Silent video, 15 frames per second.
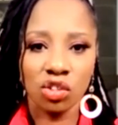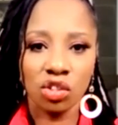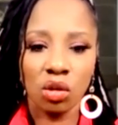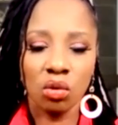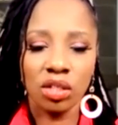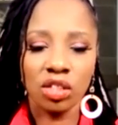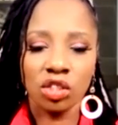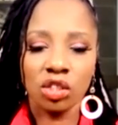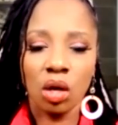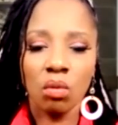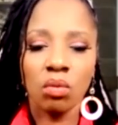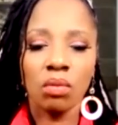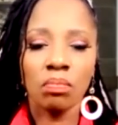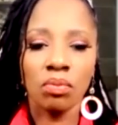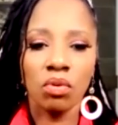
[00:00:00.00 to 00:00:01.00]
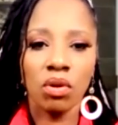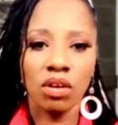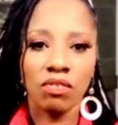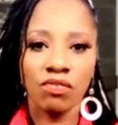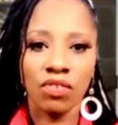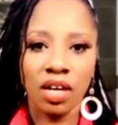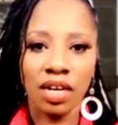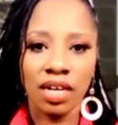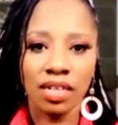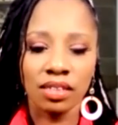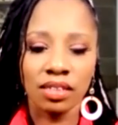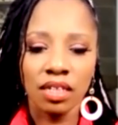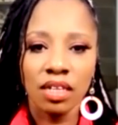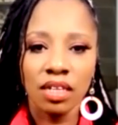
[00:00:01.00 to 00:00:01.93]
So it's so important for us